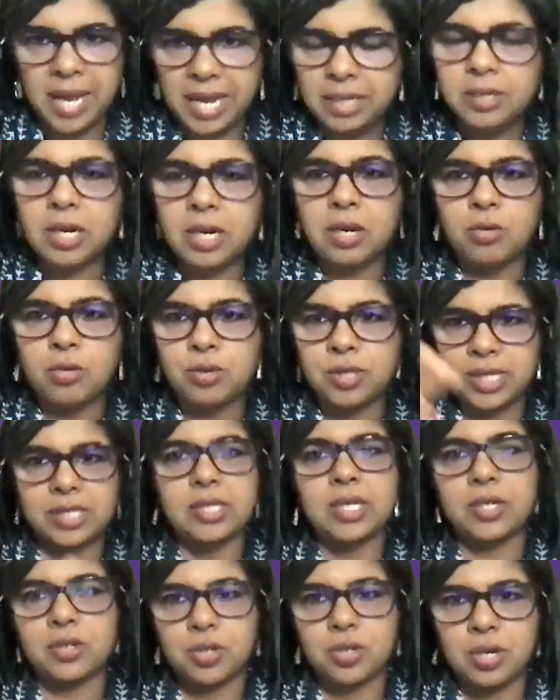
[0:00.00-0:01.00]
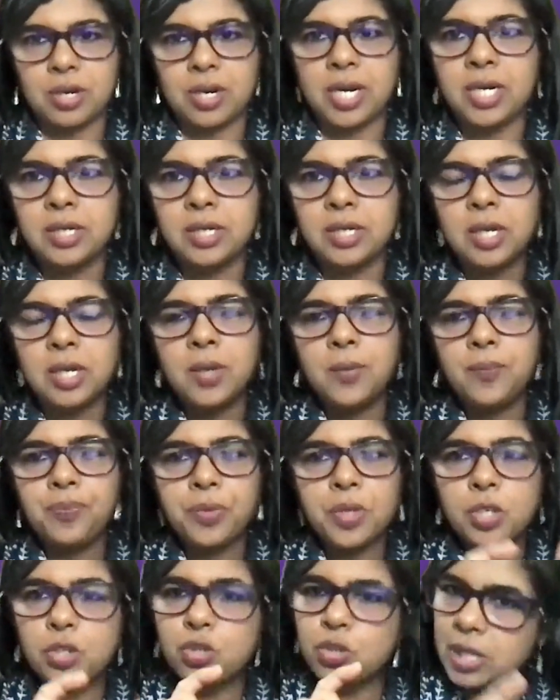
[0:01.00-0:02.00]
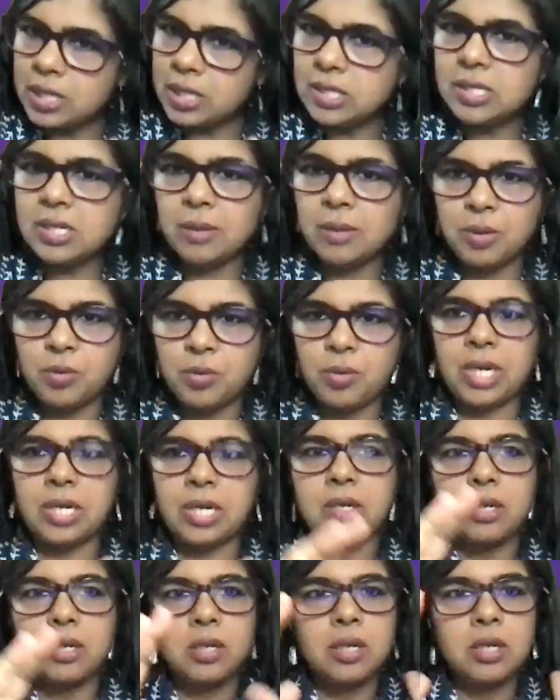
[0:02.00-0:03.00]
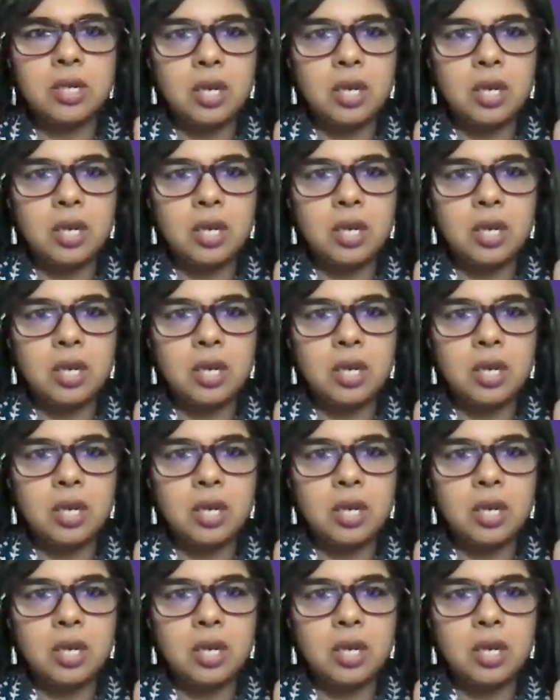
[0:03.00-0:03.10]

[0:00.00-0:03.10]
backgrounds, etc. Right? So that's number one.